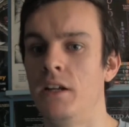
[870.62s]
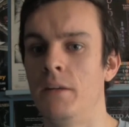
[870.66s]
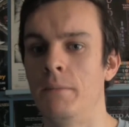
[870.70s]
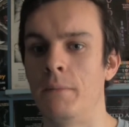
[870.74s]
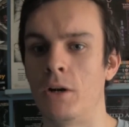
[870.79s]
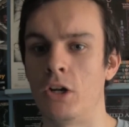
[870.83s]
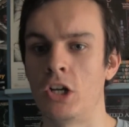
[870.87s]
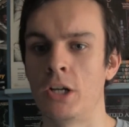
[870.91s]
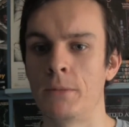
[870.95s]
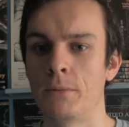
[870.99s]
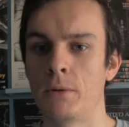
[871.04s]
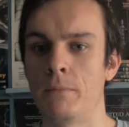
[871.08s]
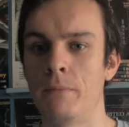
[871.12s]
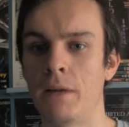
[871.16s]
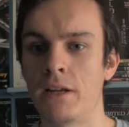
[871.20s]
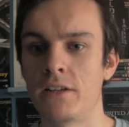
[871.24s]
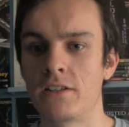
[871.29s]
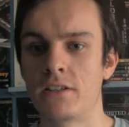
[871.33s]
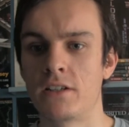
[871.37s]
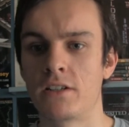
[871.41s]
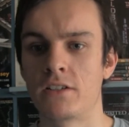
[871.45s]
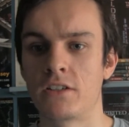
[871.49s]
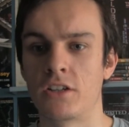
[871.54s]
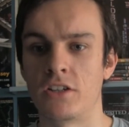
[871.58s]
My honourable
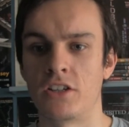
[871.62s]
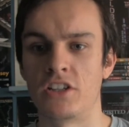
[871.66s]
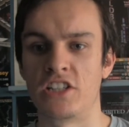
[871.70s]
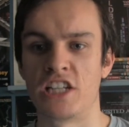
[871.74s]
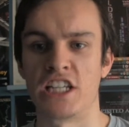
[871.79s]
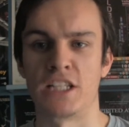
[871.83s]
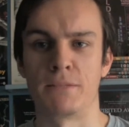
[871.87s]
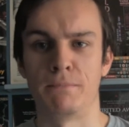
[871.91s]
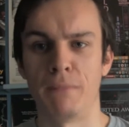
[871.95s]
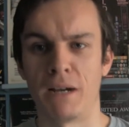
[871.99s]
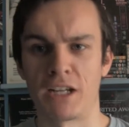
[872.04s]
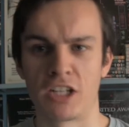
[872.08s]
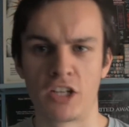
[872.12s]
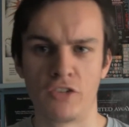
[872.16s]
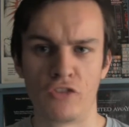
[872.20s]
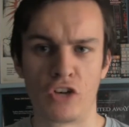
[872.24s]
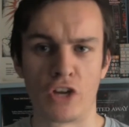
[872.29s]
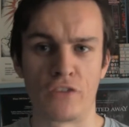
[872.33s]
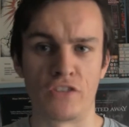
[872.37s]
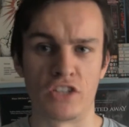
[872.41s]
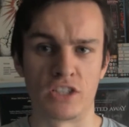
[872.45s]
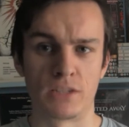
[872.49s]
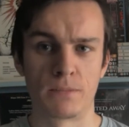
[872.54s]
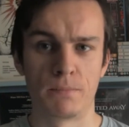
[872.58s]
mentions go to James
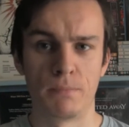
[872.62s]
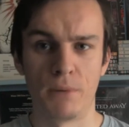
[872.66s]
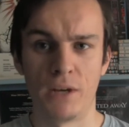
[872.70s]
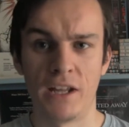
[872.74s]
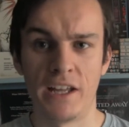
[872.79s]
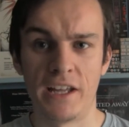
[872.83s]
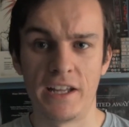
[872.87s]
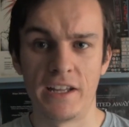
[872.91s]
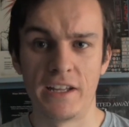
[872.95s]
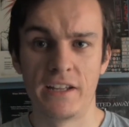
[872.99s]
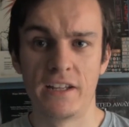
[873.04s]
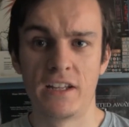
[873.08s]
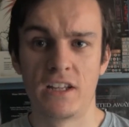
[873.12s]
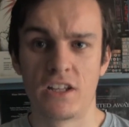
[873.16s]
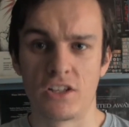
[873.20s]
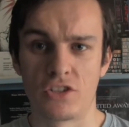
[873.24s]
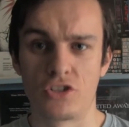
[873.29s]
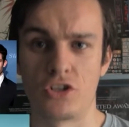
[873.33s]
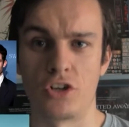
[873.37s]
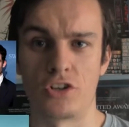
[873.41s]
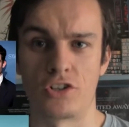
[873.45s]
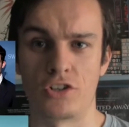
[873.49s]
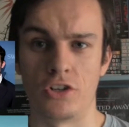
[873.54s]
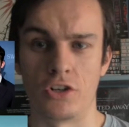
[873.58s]
McAvoy for Split,
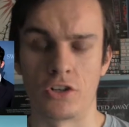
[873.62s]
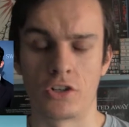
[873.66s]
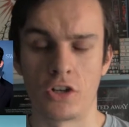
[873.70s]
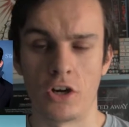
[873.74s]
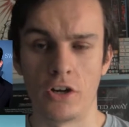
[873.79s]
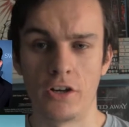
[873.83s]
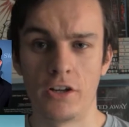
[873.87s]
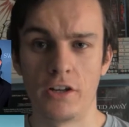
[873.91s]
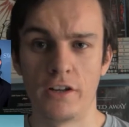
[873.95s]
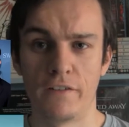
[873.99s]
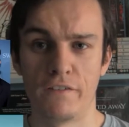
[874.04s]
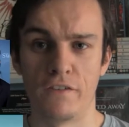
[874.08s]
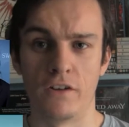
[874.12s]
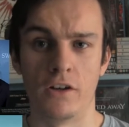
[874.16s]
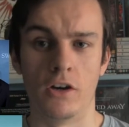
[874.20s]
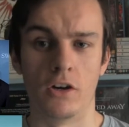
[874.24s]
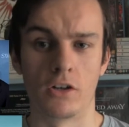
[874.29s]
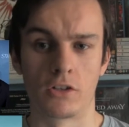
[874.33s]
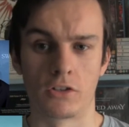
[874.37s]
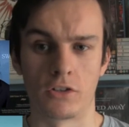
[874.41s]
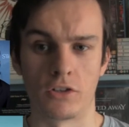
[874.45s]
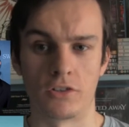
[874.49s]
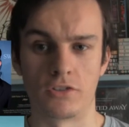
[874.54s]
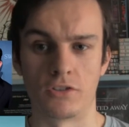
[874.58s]
Josh O'Connor for
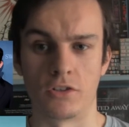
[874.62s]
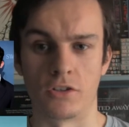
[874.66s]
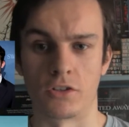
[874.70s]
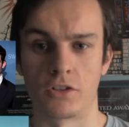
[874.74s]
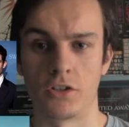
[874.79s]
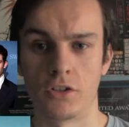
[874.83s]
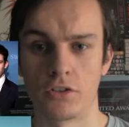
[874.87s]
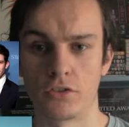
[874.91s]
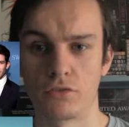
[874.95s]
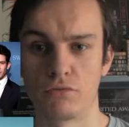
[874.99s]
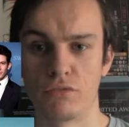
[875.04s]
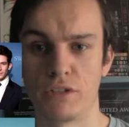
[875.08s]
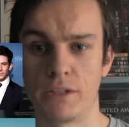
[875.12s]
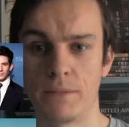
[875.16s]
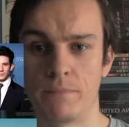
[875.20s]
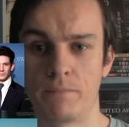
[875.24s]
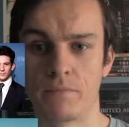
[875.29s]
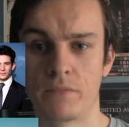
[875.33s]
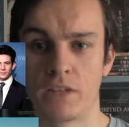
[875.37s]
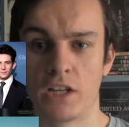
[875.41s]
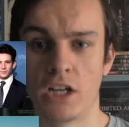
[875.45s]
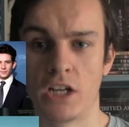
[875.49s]
God's Own Country,